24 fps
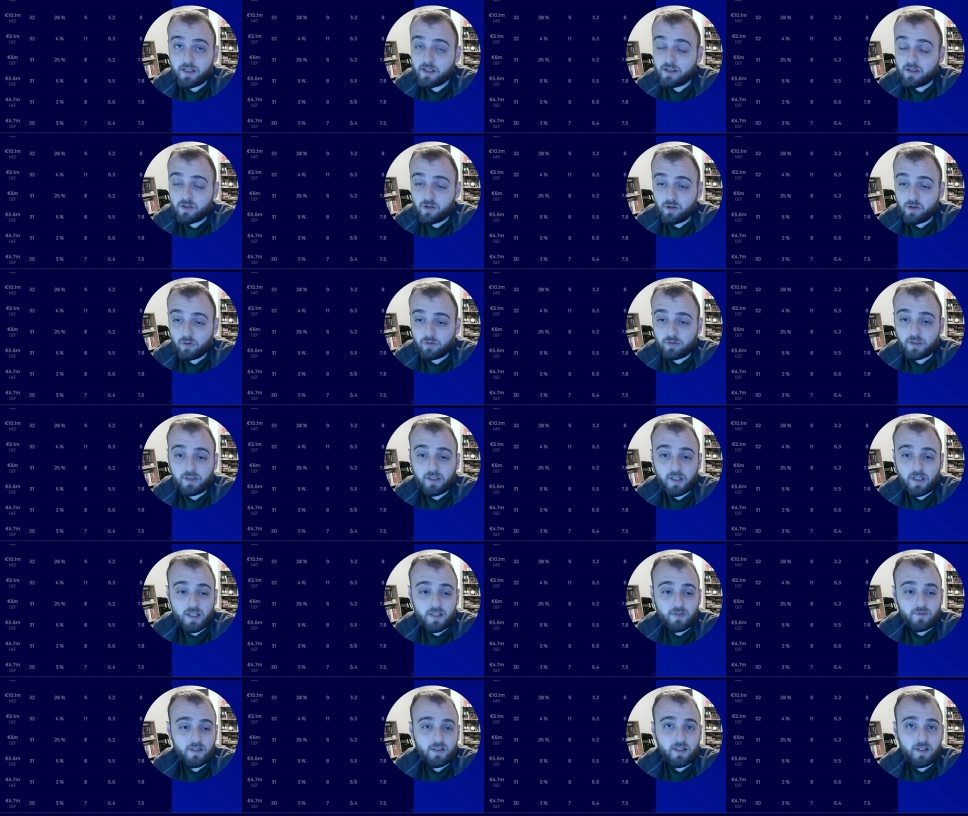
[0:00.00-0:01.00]
so the
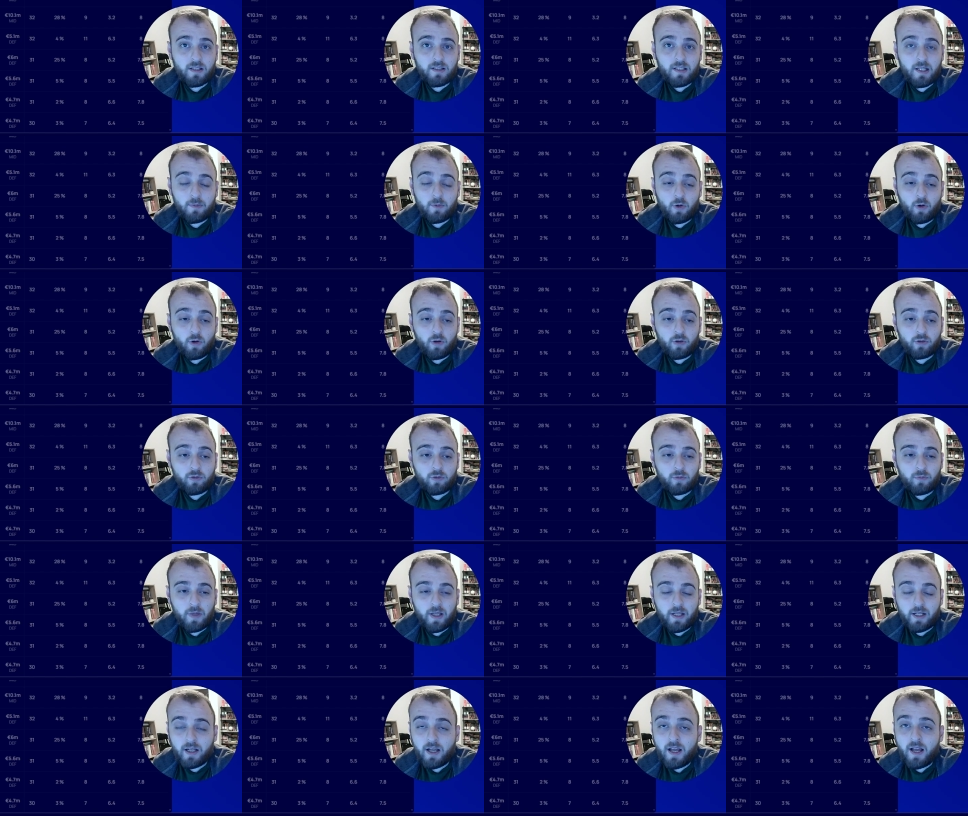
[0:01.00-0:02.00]
transfers that I'm going to
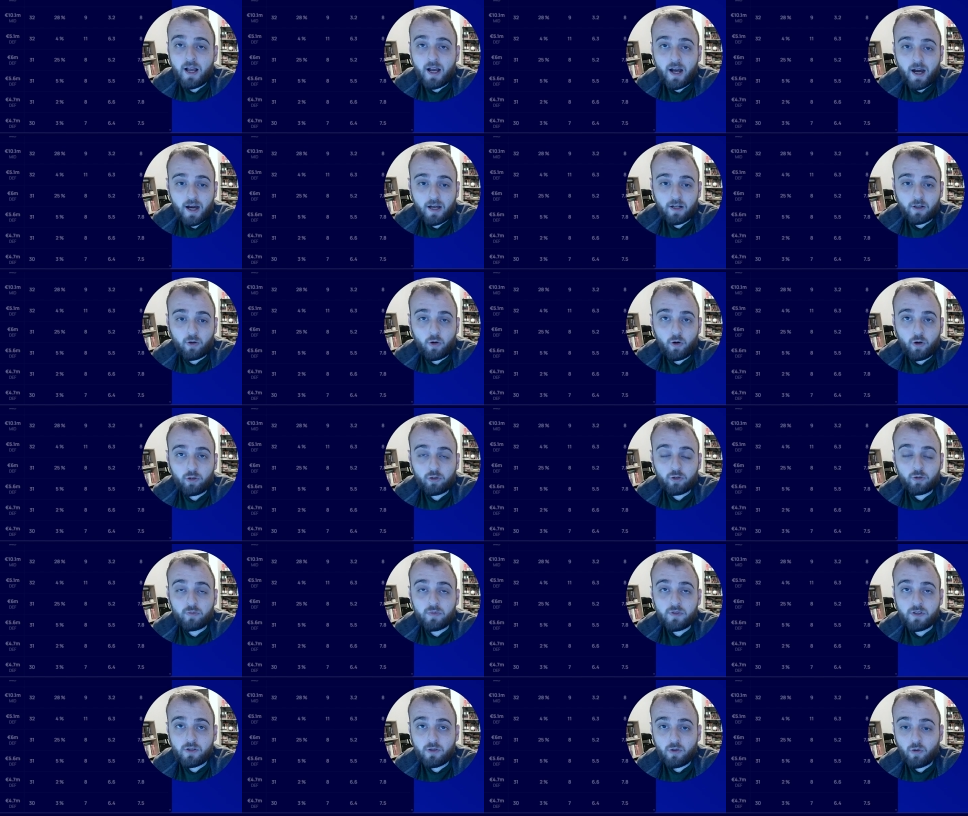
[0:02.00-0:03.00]
make are going to be
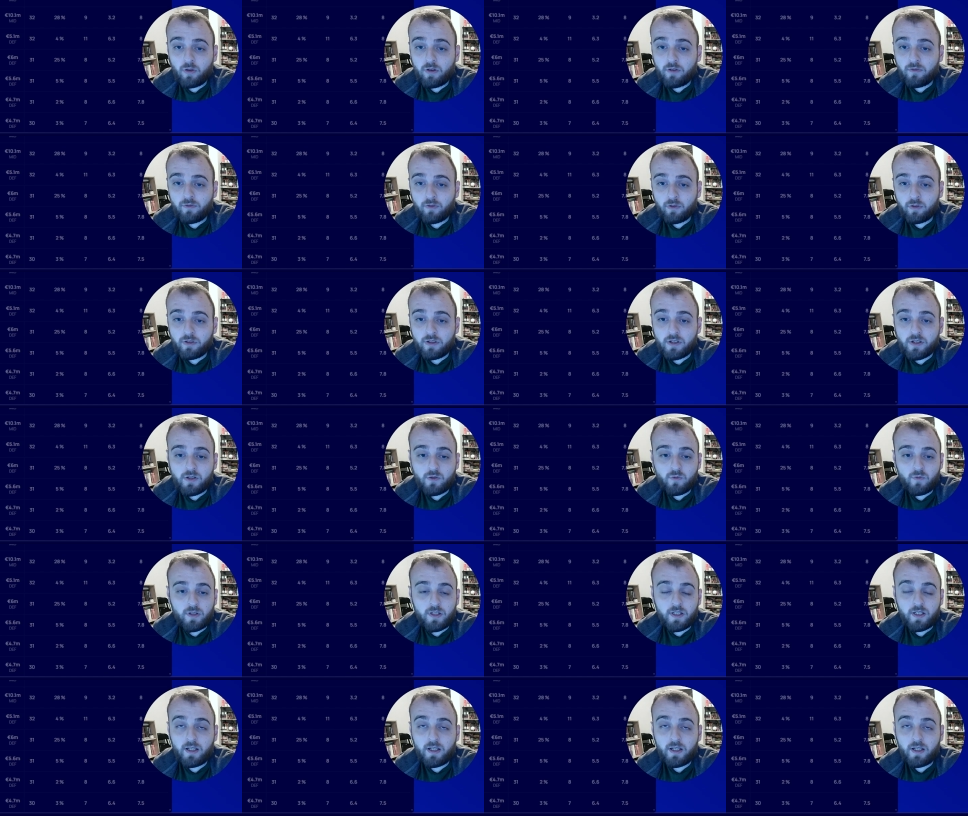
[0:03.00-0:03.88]
solely for this week,